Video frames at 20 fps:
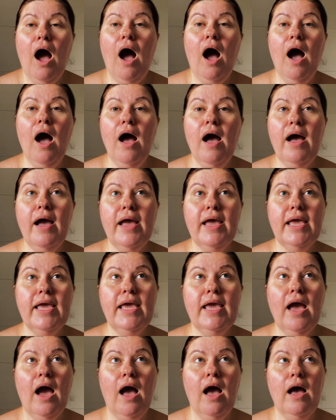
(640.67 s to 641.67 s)

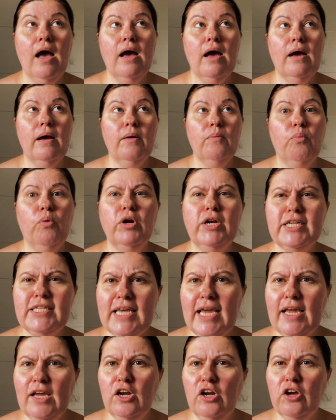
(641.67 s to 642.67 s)
I want to
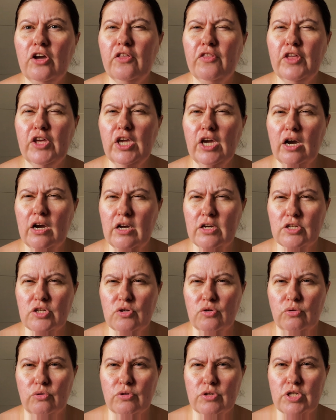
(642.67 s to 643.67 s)
take a look at the Yucca
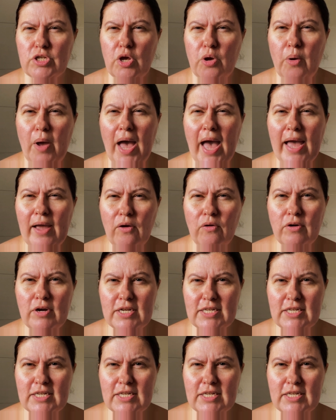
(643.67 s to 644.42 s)
scores, so hang on a